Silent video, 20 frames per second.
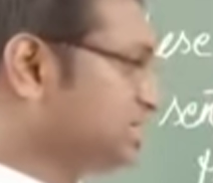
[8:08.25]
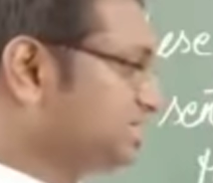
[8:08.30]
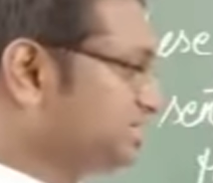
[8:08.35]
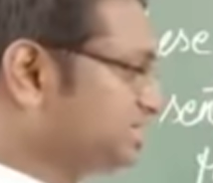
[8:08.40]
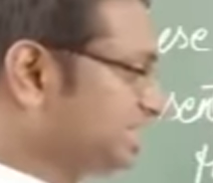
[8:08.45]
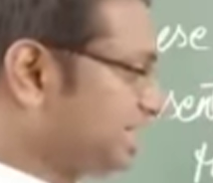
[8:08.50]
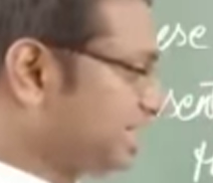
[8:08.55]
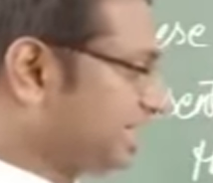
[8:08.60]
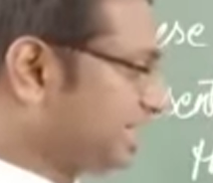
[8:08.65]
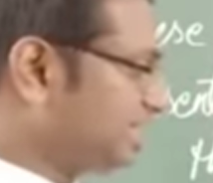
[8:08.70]

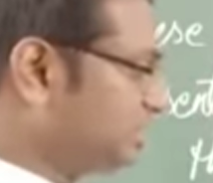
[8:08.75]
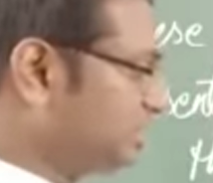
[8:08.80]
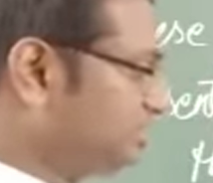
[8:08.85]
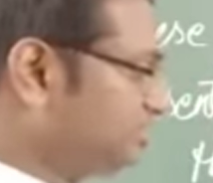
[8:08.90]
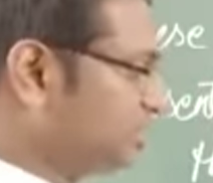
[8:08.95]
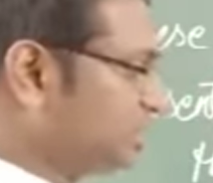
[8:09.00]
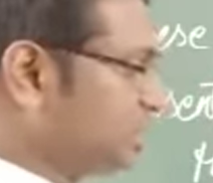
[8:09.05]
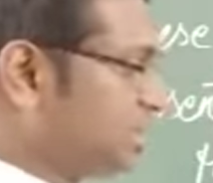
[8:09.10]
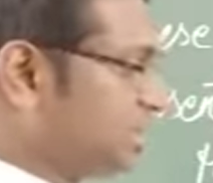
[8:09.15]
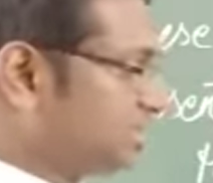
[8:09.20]

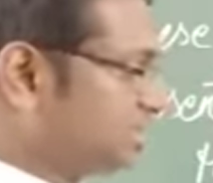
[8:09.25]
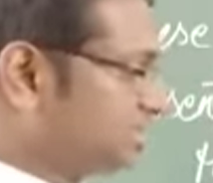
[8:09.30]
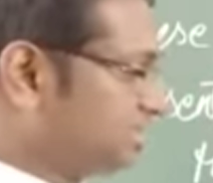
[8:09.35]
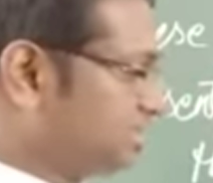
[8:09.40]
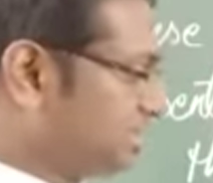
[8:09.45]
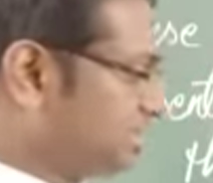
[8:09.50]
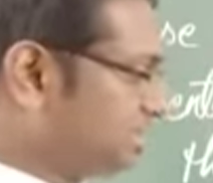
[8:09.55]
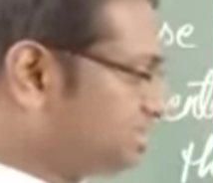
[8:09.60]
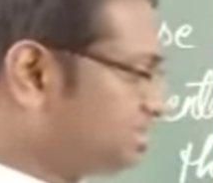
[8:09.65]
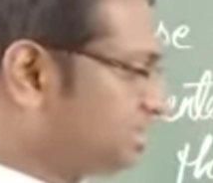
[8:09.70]

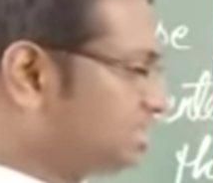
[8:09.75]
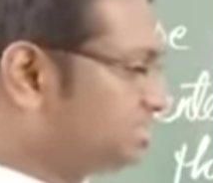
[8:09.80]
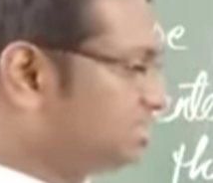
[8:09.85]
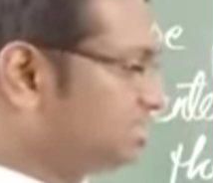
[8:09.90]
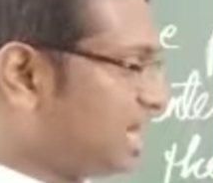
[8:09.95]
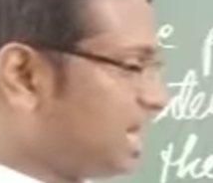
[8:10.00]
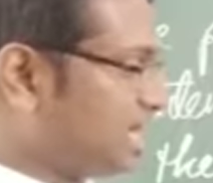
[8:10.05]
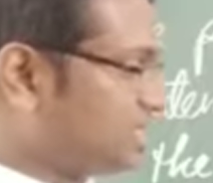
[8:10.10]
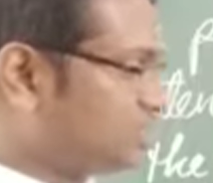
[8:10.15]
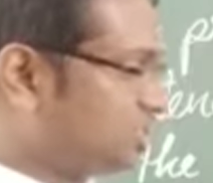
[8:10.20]
Second, this
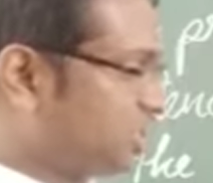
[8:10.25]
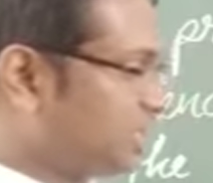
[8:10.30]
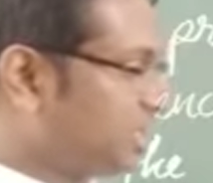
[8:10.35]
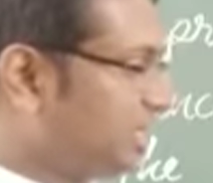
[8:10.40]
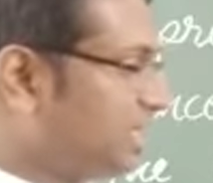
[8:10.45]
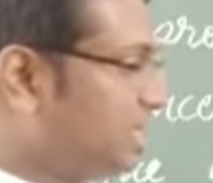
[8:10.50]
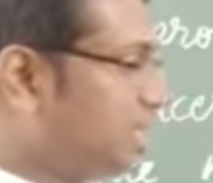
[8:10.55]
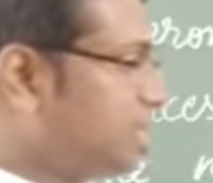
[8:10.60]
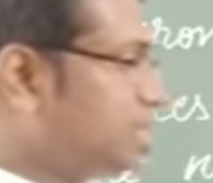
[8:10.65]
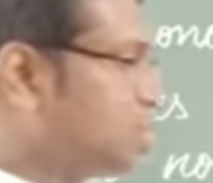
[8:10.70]
is
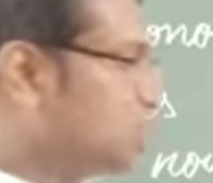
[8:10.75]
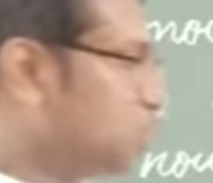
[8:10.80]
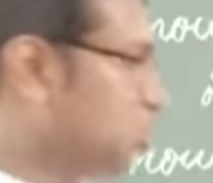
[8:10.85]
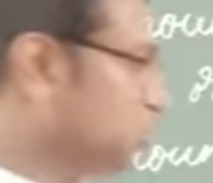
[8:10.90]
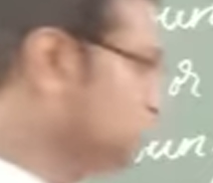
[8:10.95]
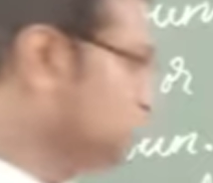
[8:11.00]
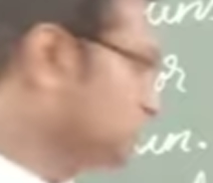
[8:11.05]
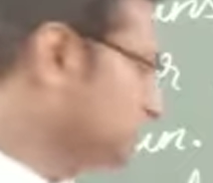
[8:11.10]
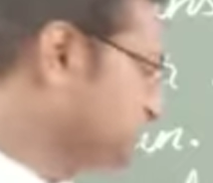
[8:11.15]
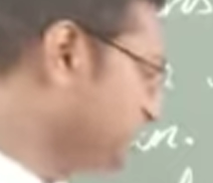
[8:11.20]
Ajay
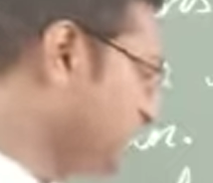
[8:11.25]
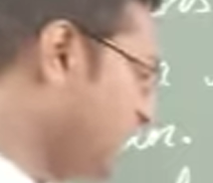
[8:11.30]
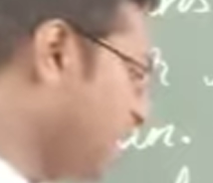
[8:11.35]
whose